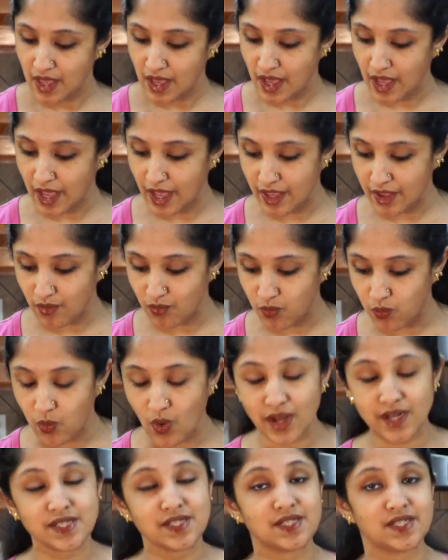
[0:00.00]
I have
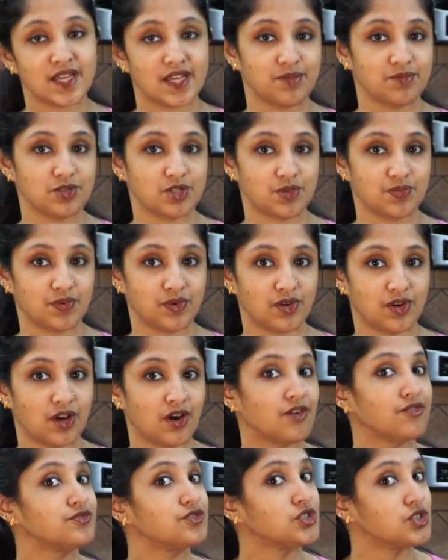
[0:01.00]
1 tablespoon
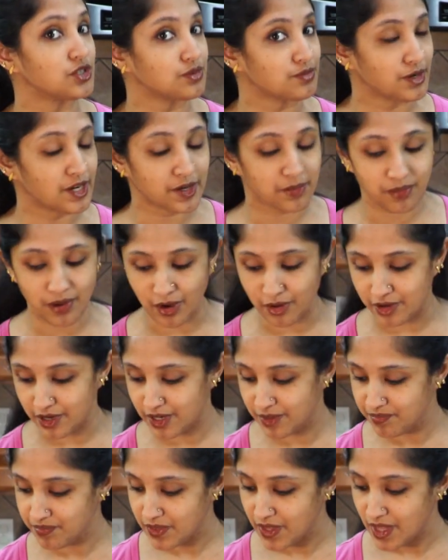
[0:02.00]
of turmeric powder,